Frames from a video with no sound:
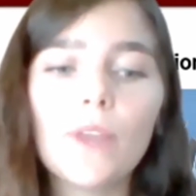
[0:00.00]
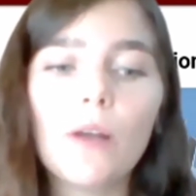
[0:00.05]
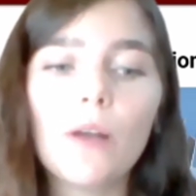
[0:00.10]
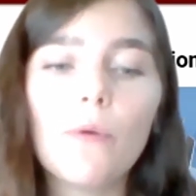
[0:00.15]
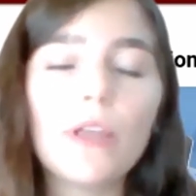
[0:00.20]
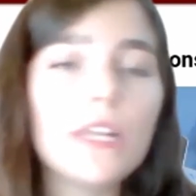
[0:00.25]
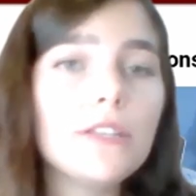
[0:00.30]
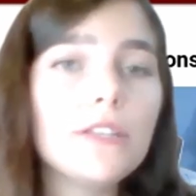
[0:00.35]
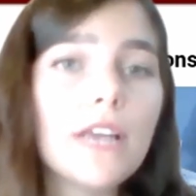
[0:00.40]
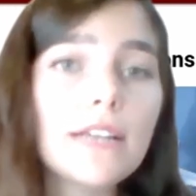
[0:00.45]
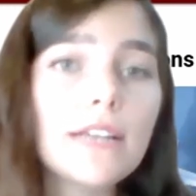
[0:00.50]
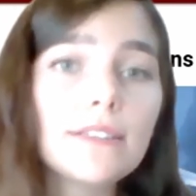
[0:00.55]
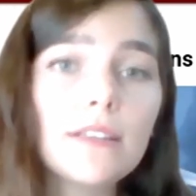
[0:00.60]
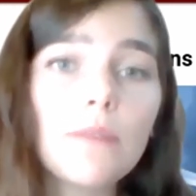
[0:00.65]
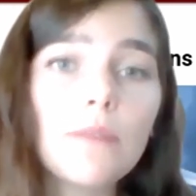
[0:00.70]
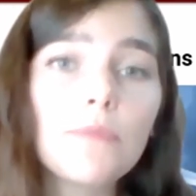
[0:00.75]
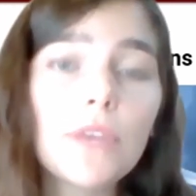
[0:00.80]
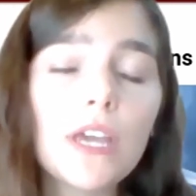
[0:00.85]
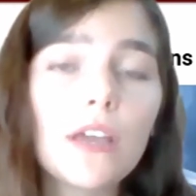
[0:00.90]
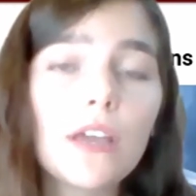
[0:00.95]
whether that's
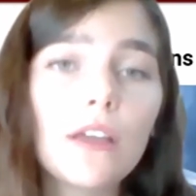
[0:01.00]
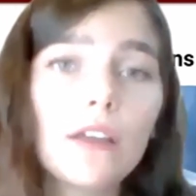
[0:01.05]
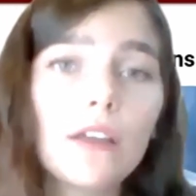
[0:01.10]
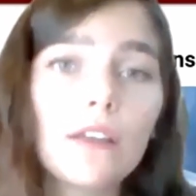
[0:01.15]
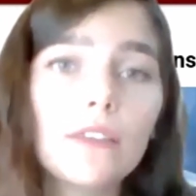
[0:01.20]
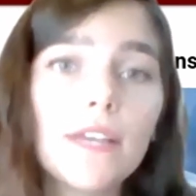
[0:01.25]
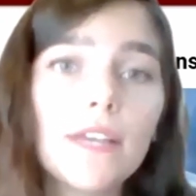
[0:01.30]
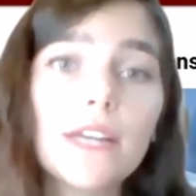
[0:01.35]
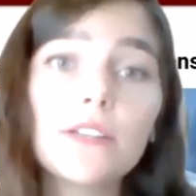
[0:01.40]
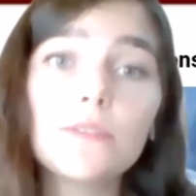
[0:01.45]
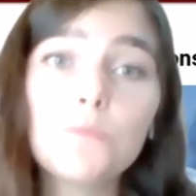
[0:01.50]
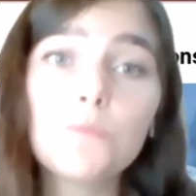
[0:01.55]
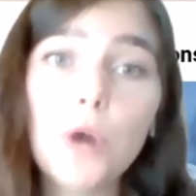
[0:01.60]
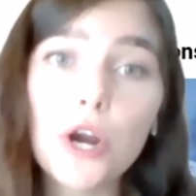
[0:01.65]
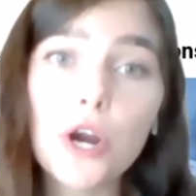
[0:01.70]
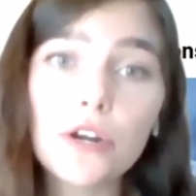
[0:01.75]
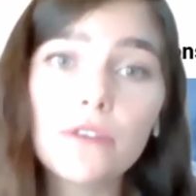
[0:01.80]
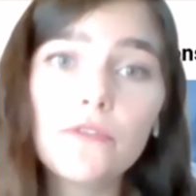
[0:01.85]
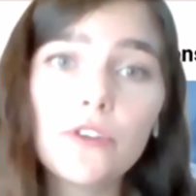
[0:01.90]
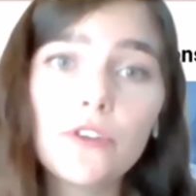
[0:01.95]
something that is
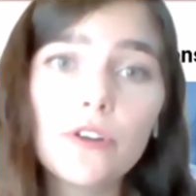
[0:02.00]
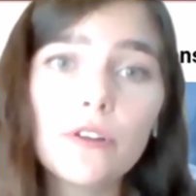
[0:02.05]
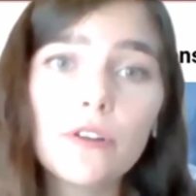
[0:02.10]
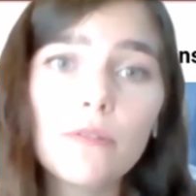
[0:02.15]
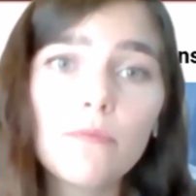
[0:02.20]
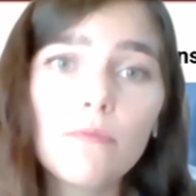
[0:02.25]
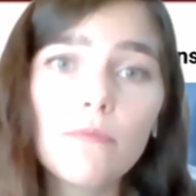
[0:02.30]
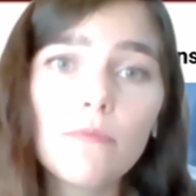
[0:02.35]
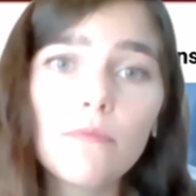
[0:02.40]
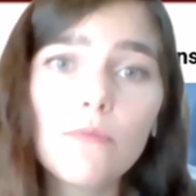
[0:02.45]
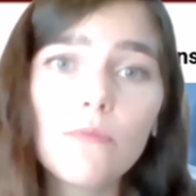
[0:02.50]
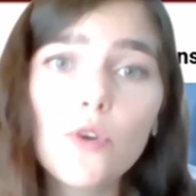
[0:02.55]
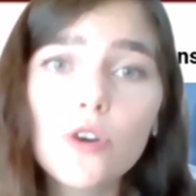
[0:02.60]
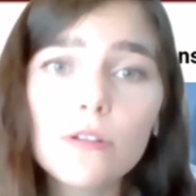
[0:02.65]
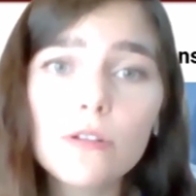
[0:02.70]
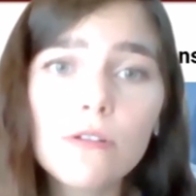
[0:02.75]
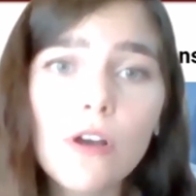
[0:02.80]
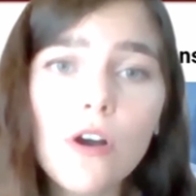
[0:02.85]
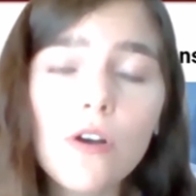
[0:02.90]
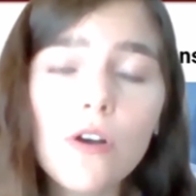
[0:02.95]
part of your
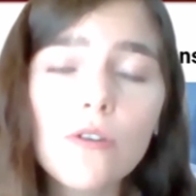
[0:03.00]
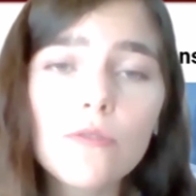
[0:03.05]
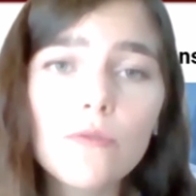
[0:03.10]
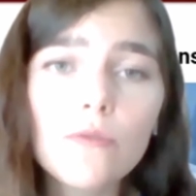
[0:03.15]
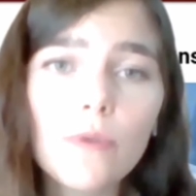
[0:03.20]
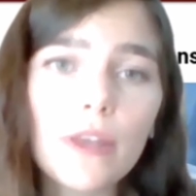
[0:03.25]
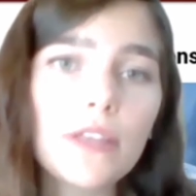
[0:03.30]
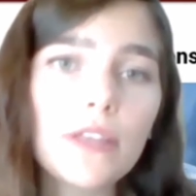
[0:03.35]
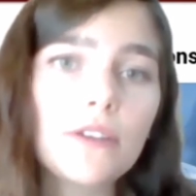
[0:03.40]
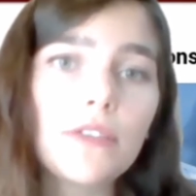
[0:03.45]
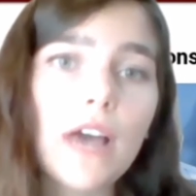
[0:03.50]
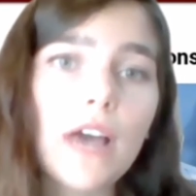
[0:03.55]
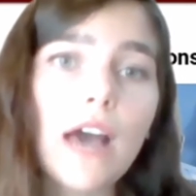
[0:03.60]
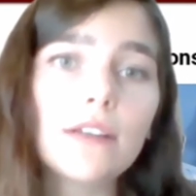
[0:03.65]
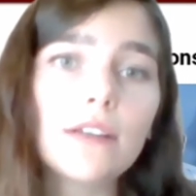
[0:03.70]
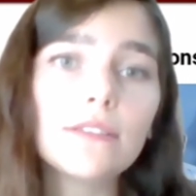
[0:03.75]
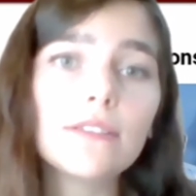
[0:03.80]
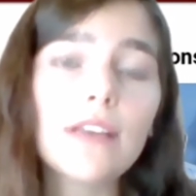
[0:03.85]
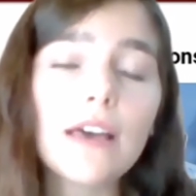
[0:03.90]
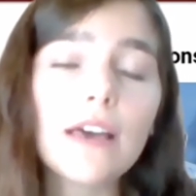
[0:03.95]
moral code, whether
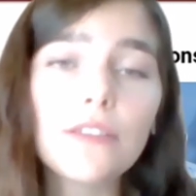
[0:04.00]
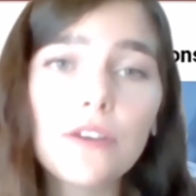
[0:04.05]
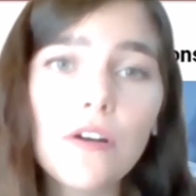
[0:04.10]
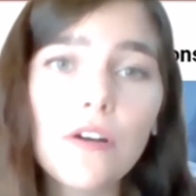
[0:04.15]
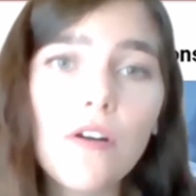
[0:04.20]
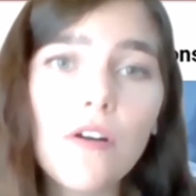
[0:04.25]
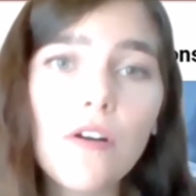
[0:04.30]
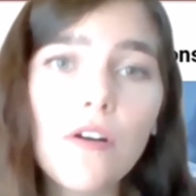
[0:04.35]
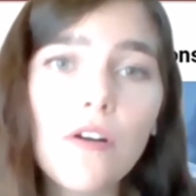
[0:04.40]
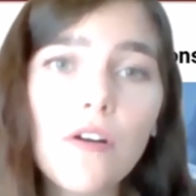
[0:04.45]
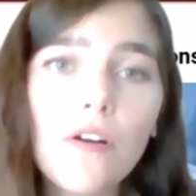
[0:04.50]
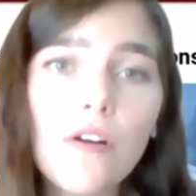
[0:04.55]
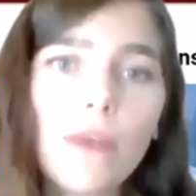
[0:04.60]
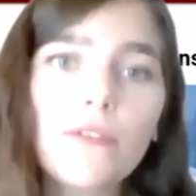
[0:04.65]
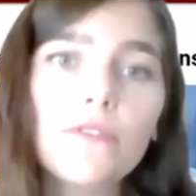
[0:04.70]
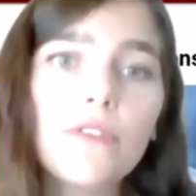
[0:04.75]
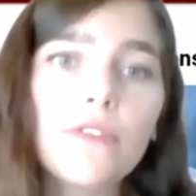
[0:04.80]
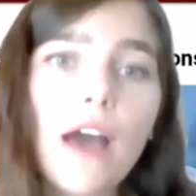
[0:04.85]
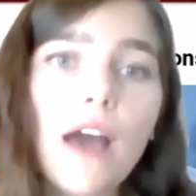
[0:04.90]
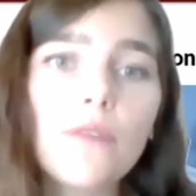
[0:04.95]
that's ethical,
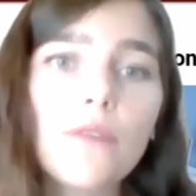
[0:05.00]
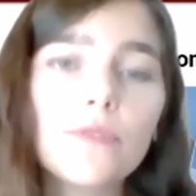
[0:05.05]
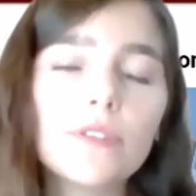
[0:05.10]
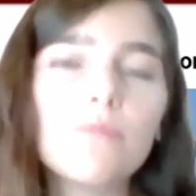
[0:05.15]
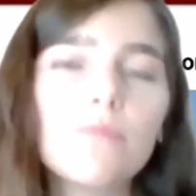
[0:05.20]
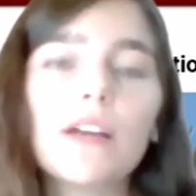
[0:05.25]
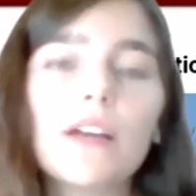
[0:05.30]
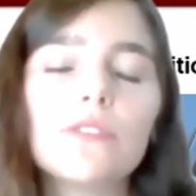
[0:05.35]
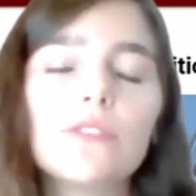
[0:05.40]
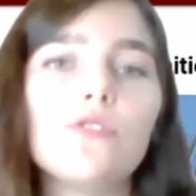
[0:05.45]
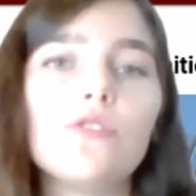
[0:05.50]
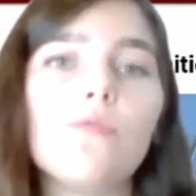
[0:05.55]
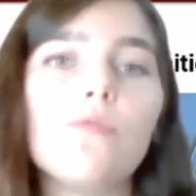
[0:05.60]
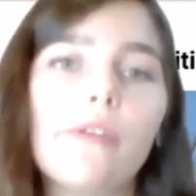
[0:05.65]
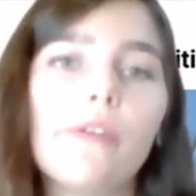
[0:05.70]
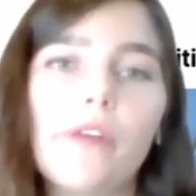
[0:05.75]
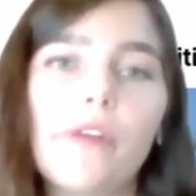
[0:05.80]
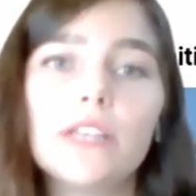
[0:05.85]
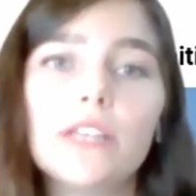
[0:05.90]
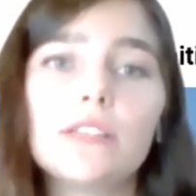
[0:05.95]
whether that respects
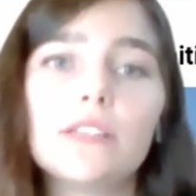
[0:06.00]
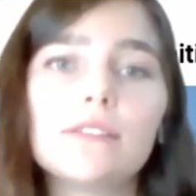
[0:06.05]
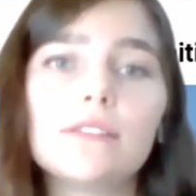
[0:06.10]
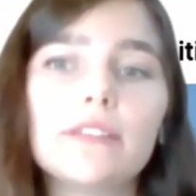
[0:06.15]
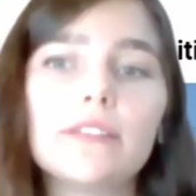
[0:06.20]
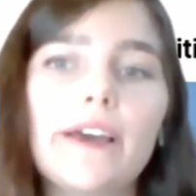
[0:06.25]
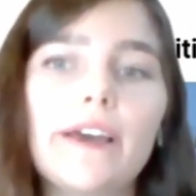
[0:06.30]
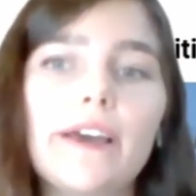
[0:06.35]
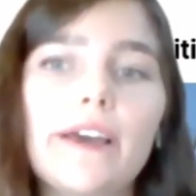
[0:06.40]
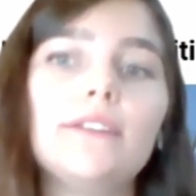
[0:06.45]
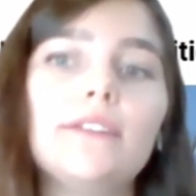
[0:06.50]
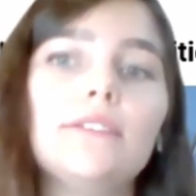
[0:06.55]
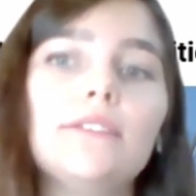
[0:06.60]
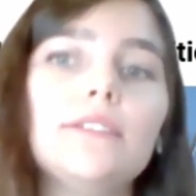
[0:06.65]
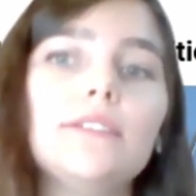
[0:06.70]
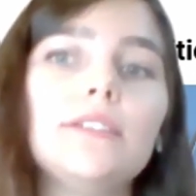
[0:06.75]
human rights. And